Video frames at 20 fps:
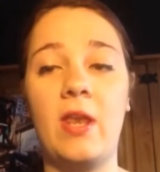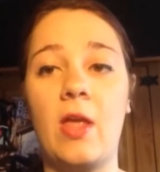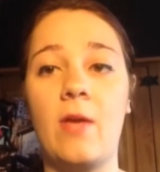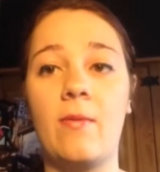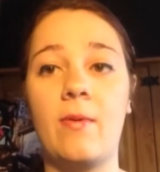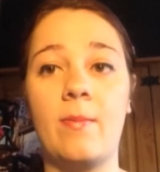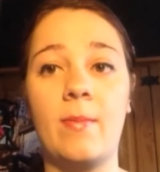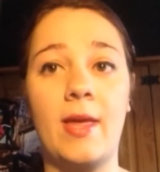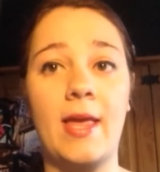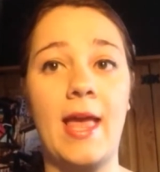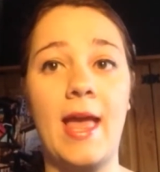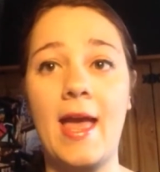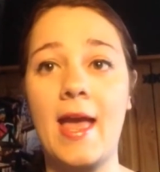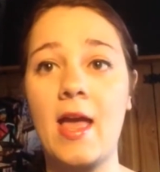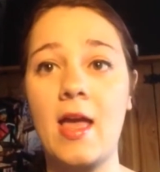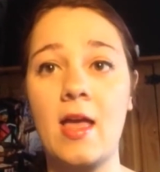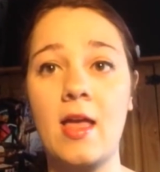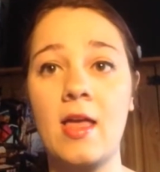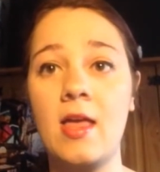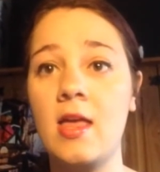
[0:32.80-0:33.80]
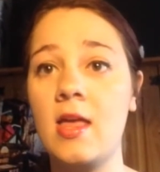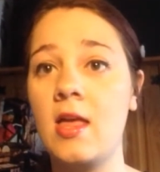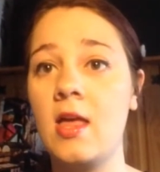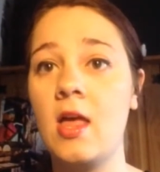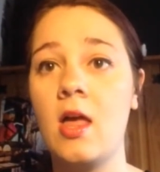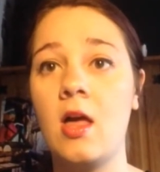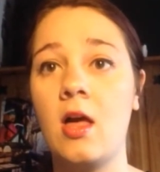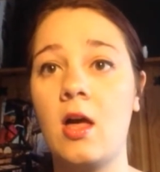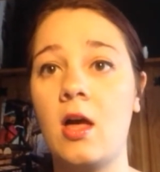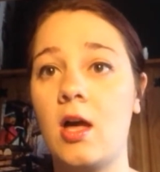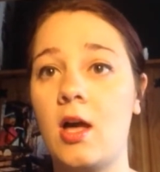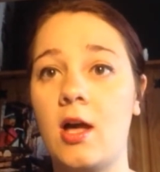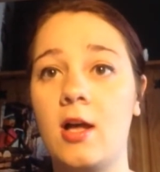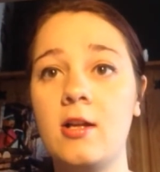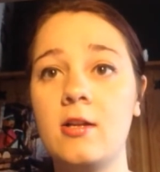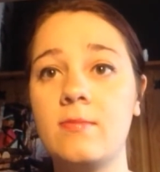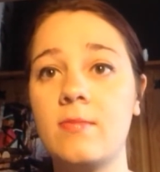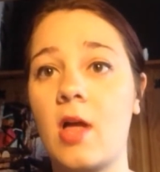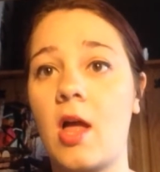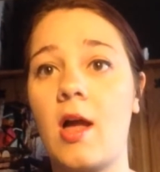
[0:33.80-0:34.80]
video with my hair
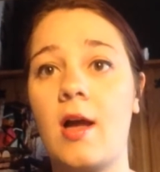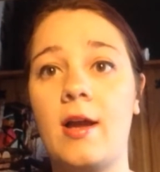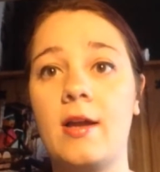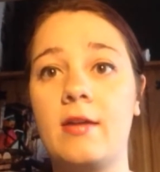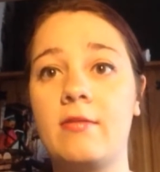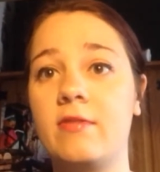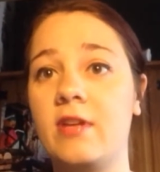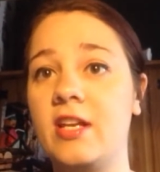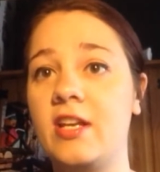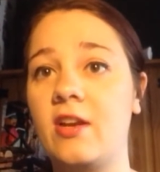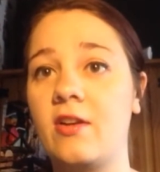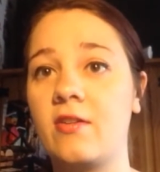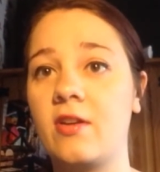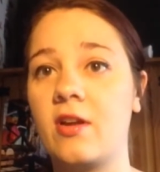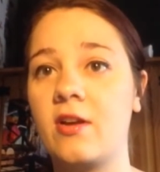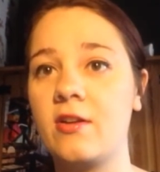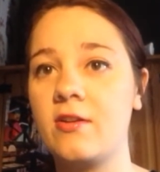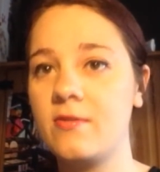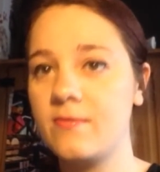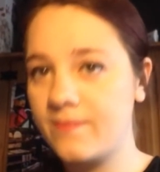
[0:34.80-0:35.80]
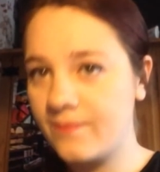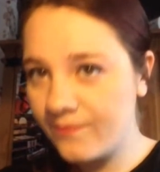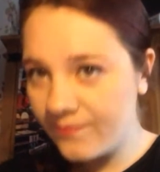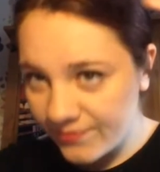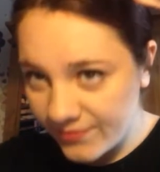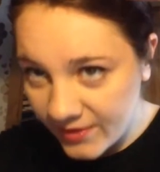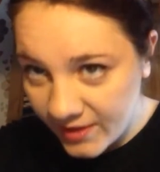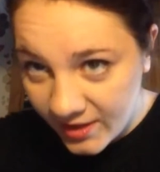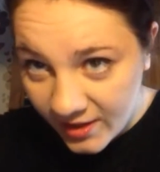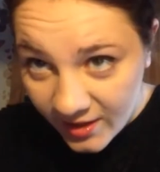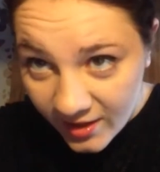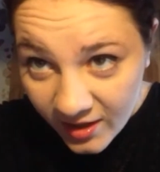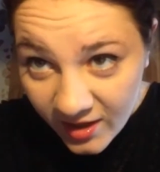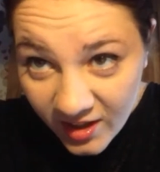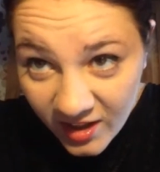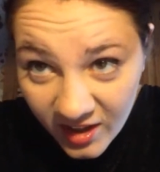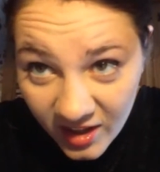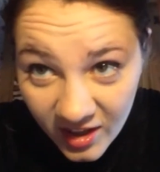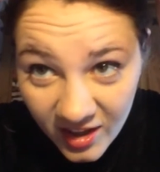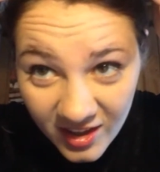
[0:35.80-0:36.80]
I really don't know
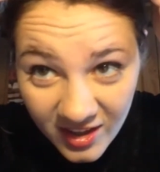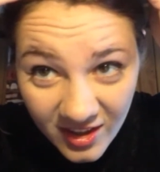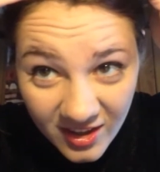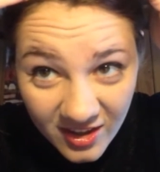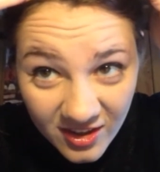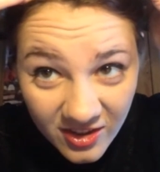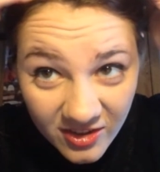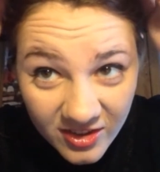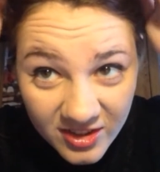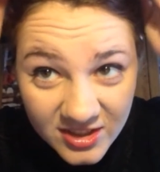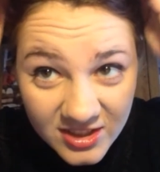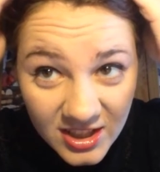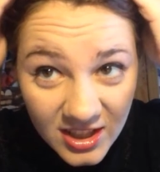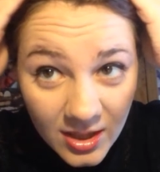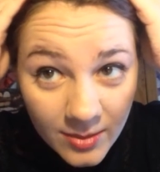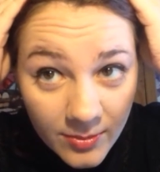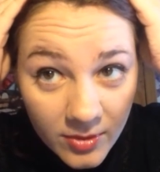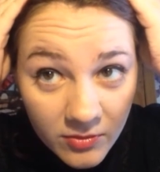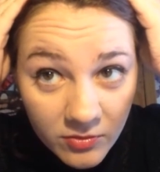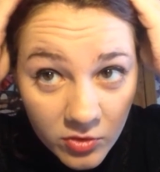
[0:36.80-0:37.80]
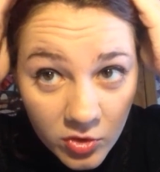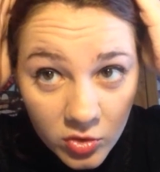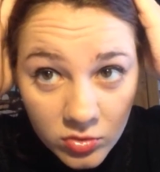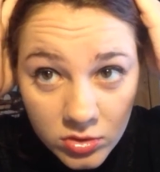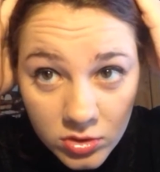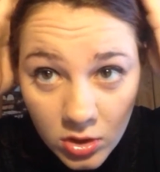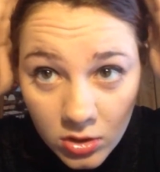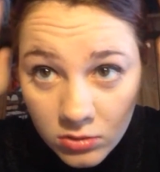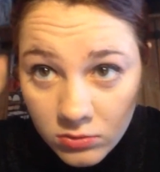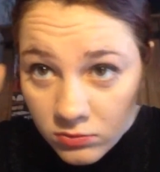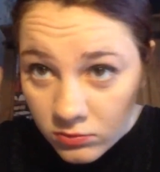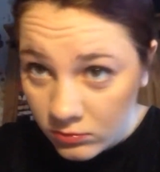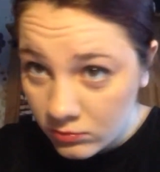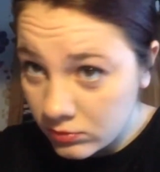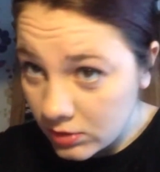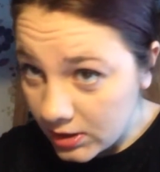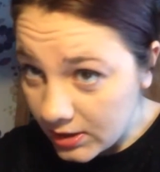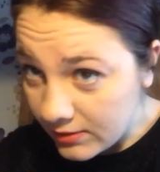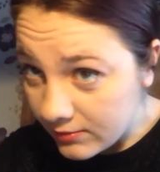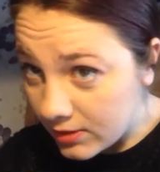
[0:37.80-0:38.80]
and you can see that my roots are
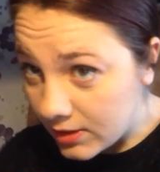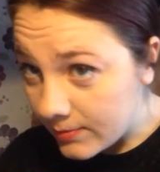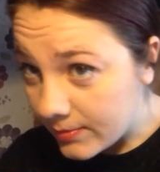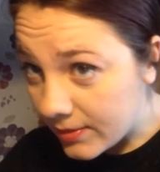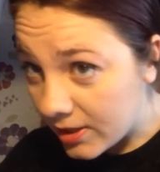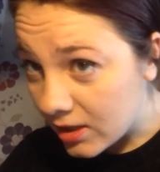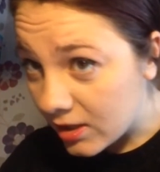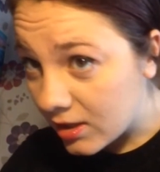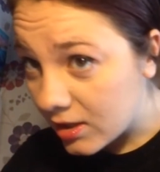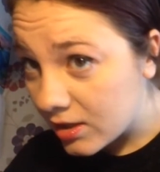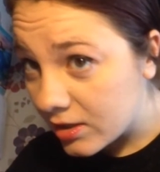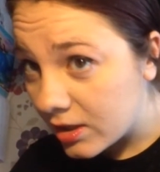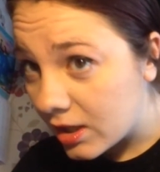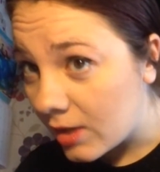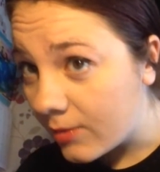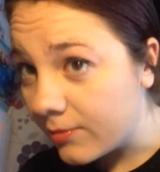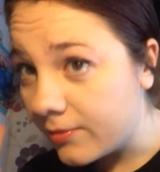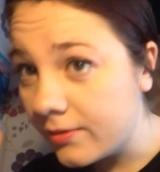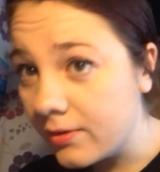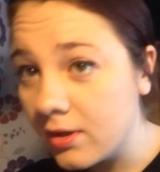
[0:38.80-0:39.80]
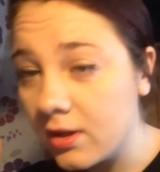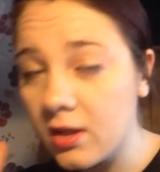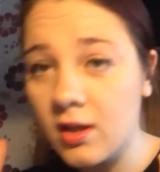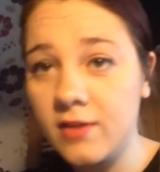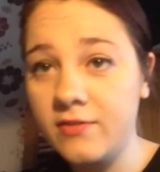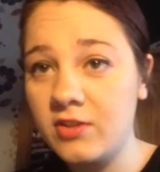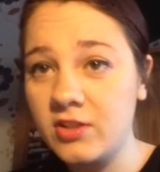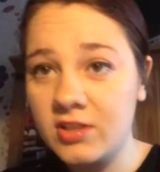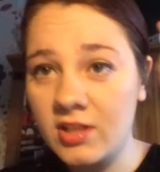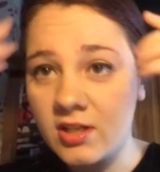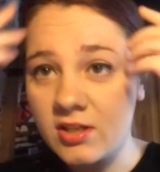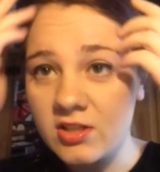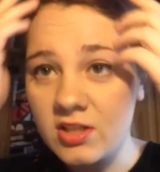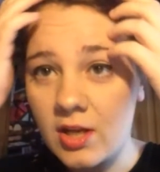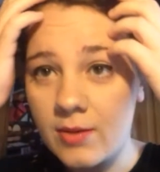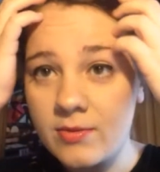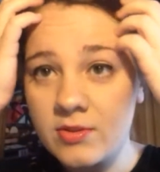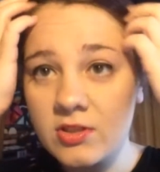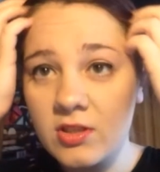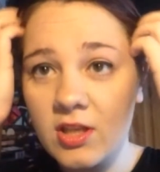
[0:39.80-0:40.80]
really really bad I've just had a
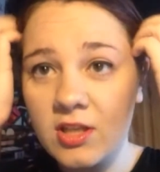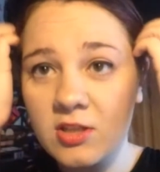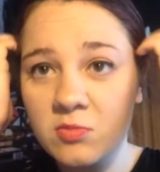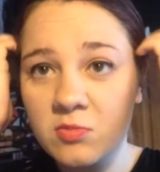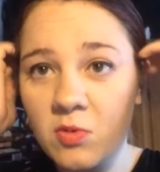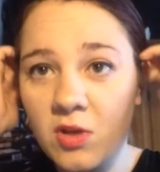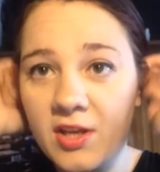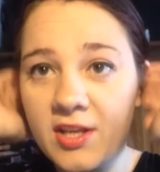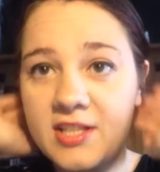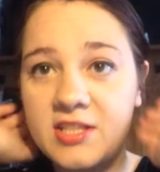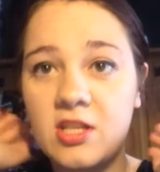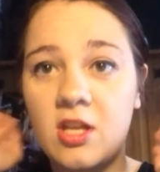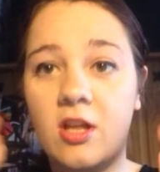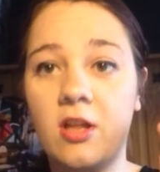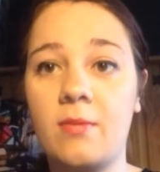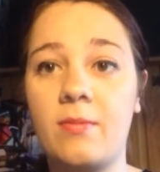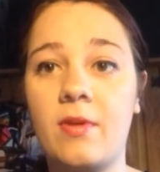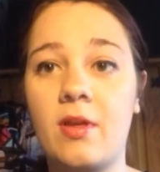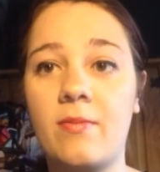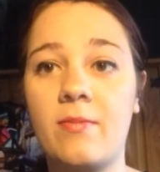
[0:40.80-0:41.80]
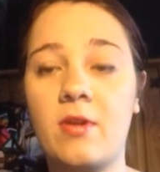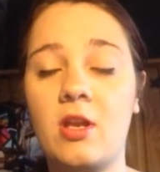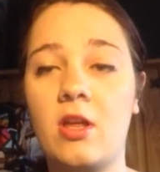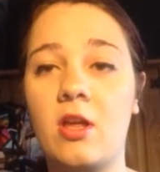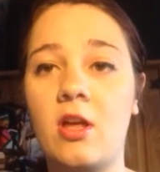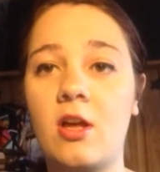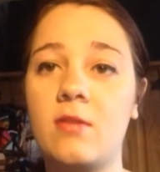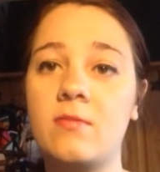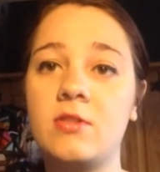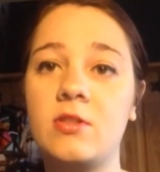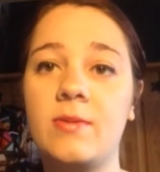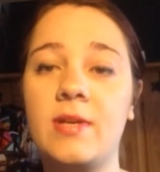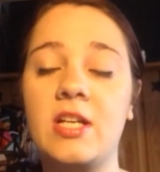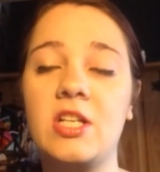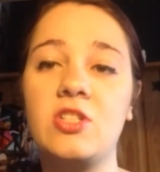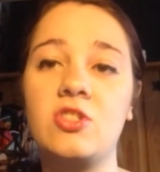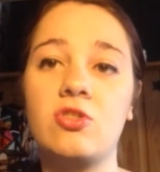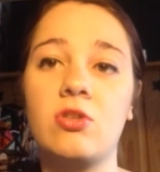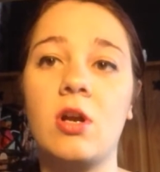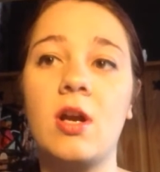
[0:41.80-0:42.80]
shower so that's why it's all up I look up so
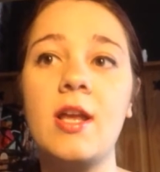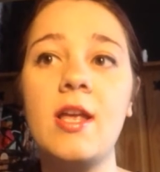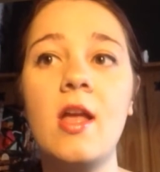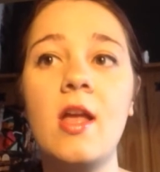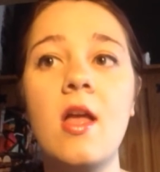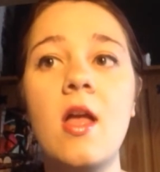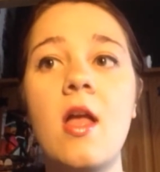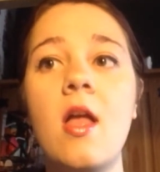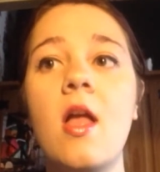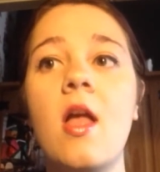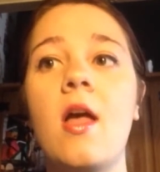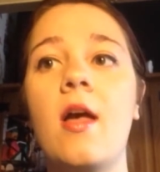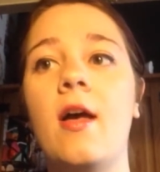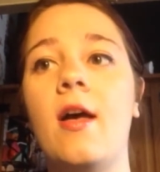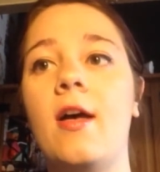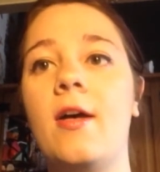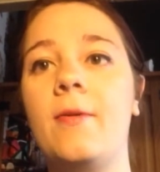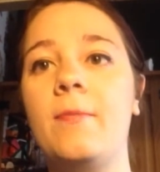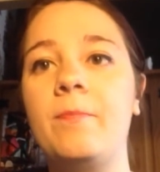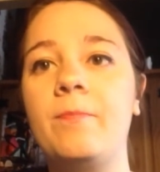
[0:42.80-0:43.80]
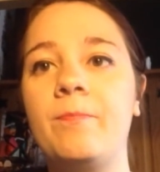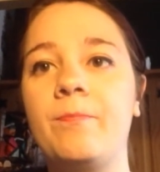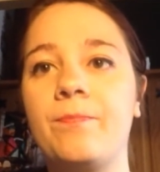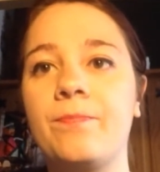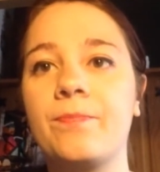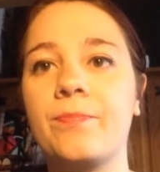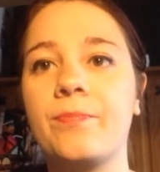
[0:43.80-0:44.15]
it can dry um,